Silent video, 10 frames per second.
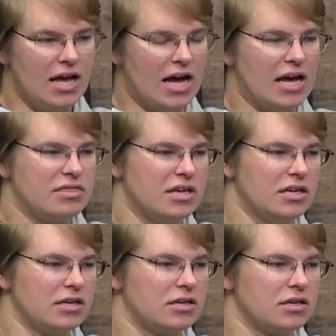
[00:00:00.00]
I
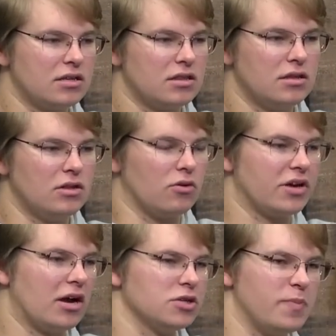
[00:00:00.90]
think,
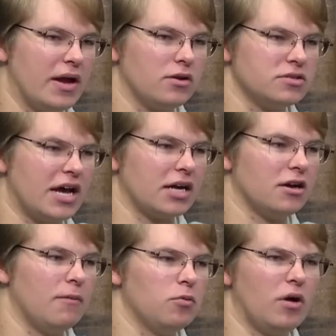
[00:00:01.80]
Karis Baker's had a
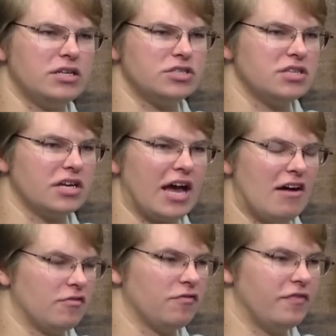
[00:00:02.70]
couple I just think
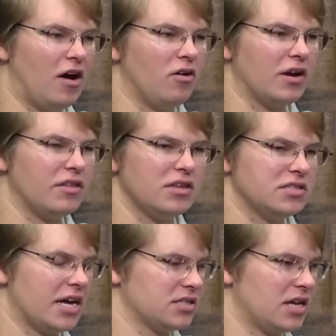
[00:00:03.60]
haven't fallen. I
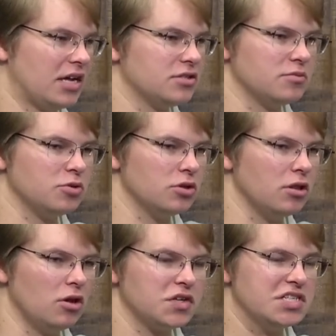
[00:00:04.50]
think Tech's gotten some good
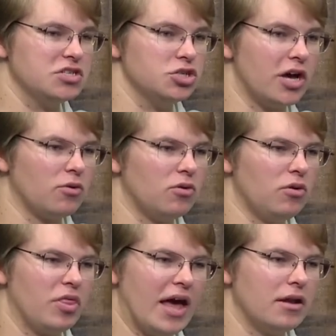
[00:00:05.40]
looks in
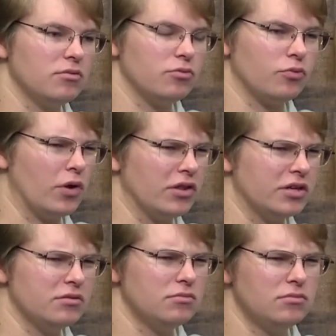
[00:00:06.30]
general that
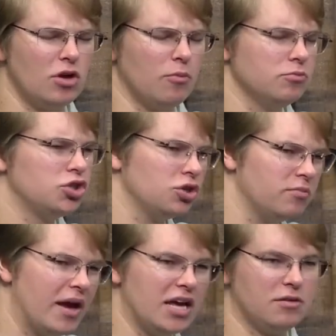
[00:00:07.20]
really, should
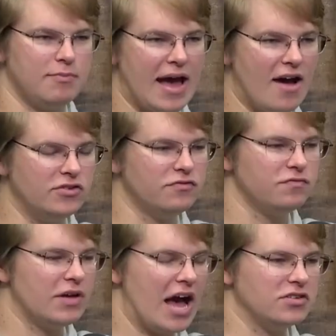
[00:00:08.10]
make,
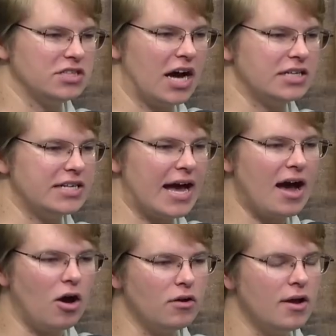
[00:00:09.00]
haven't gotten
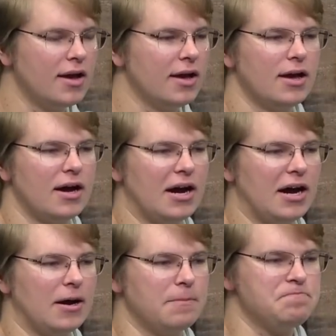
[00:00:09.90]
down.
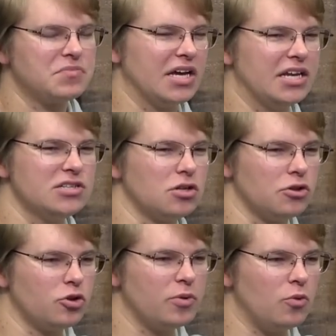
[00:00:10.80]
It is a
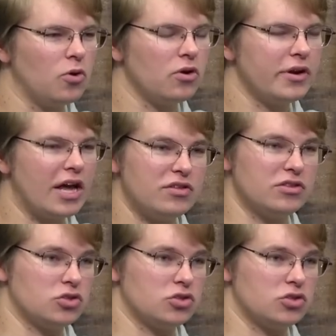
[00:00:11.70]
little bit worrying. I think the